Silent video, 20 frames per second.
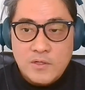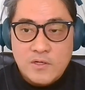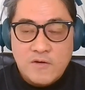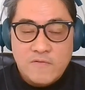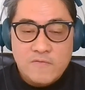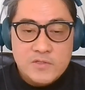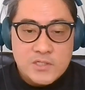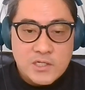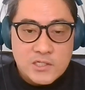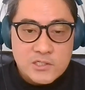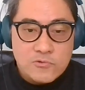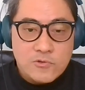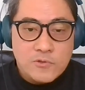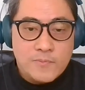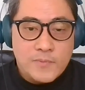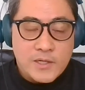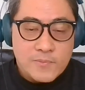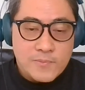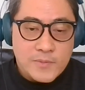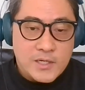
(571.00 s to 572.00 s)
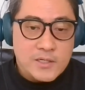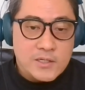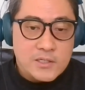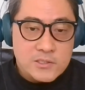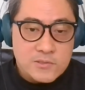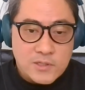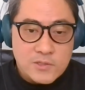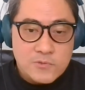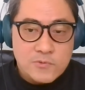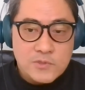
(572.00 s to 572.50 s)
conversation with
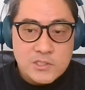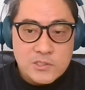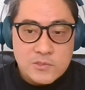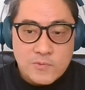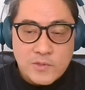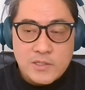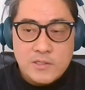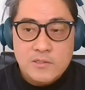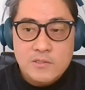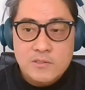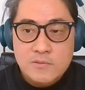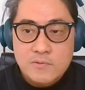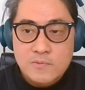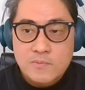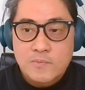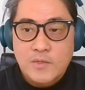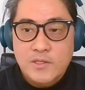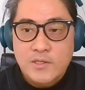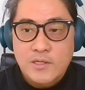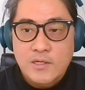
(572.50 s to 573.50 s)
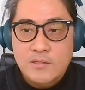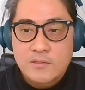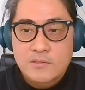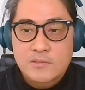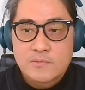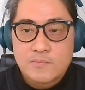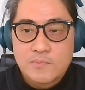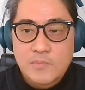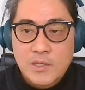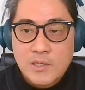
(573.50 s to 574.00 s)
mathematics, right? Which is what I think
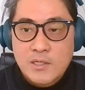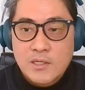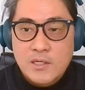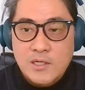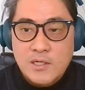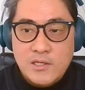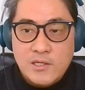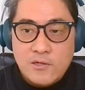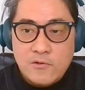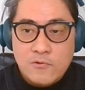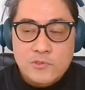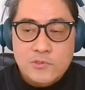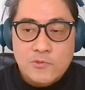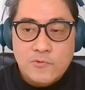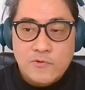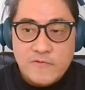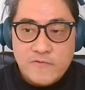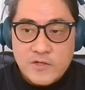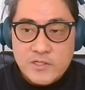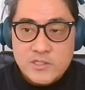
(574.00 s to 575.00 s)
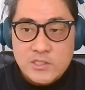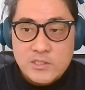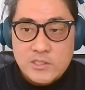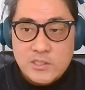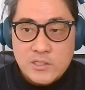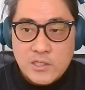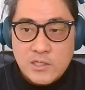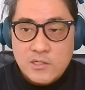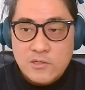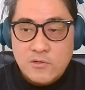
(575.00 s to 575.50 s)
either it was reverse
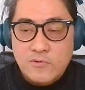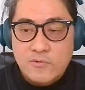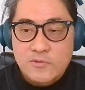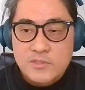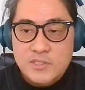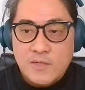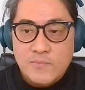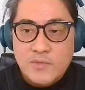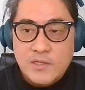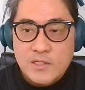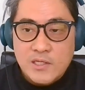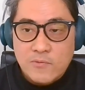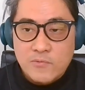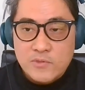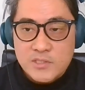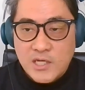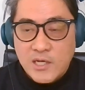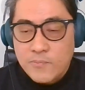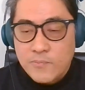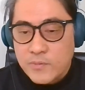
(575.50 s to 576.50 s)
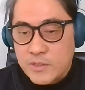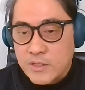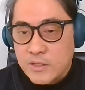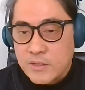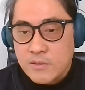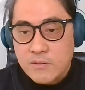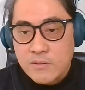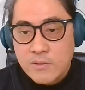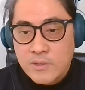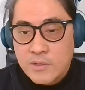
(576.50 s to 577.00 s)
engineered or it was something that was
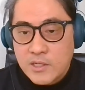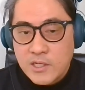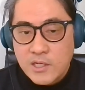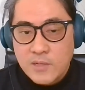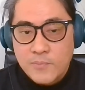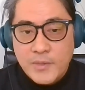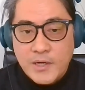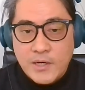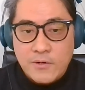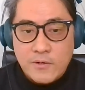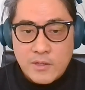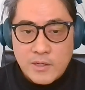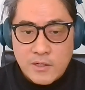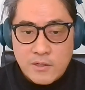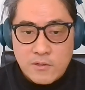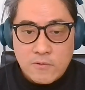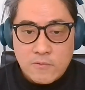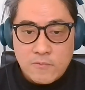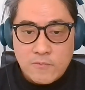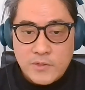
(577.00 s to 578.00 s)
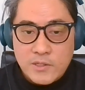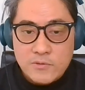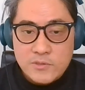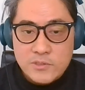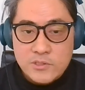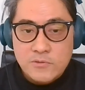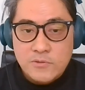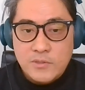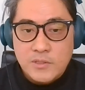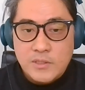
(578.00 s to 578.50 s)
happening in parallel when he
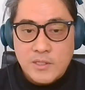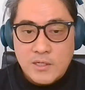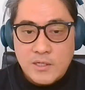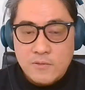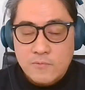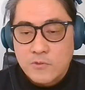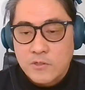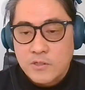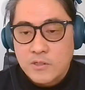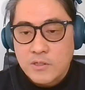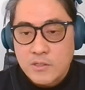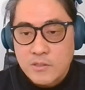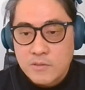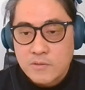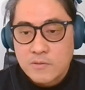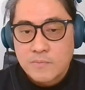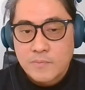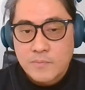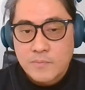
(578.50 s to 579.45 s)
was doing that work.